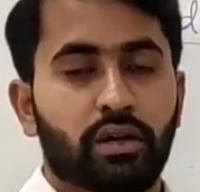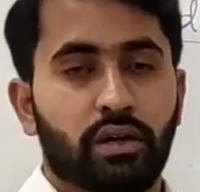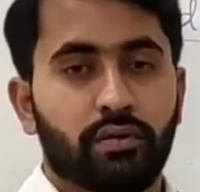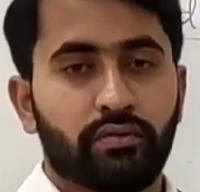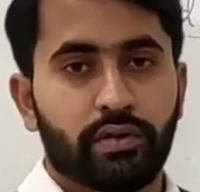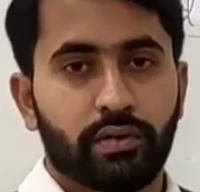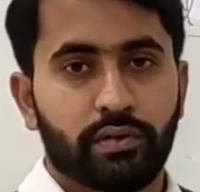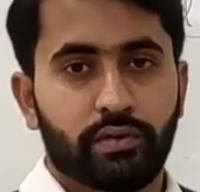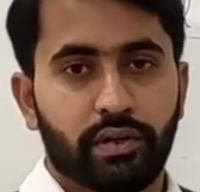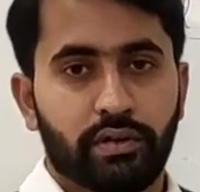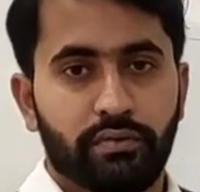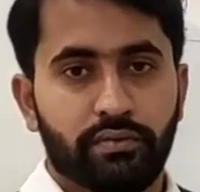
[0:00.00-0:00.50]
of
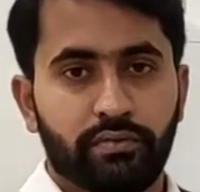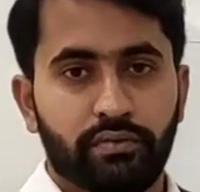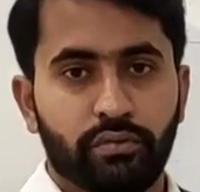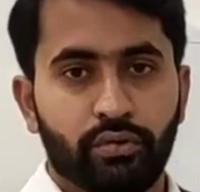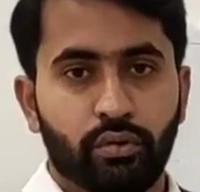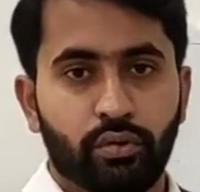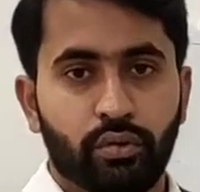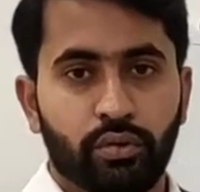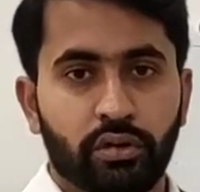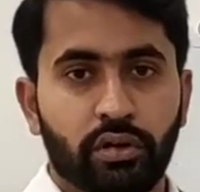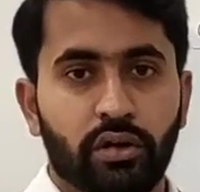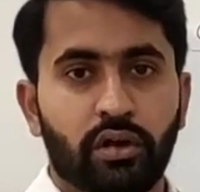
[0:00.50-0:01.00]
our
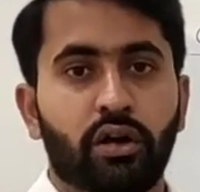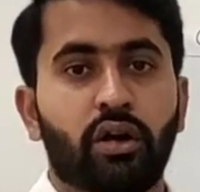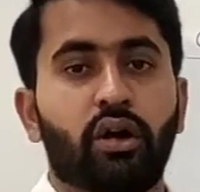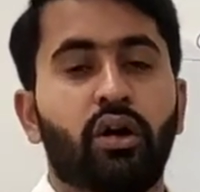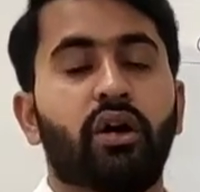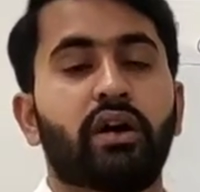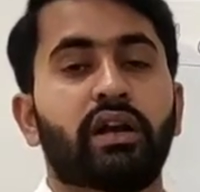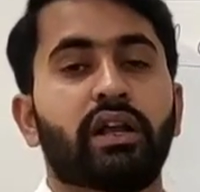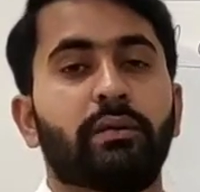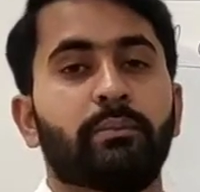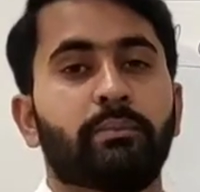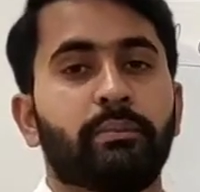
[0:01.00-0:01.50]
phone,
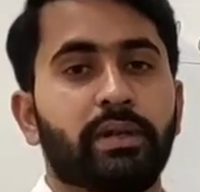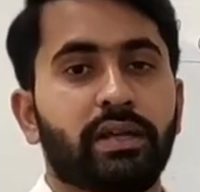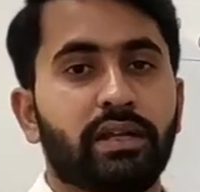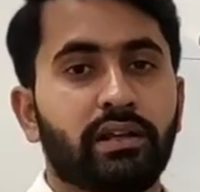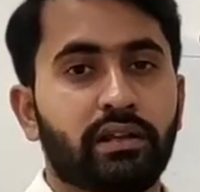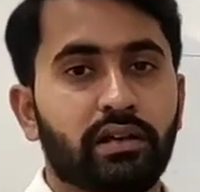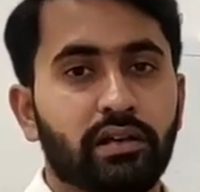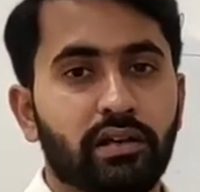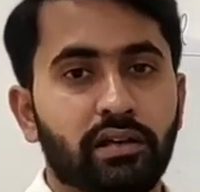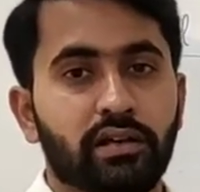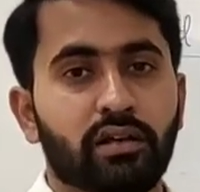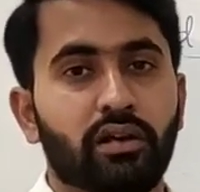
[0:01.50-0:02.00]
on a
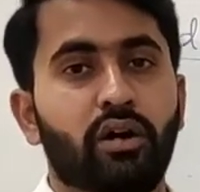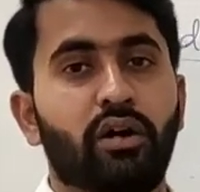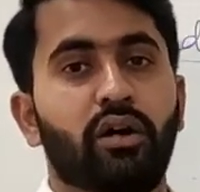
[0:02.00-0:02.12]
mirror,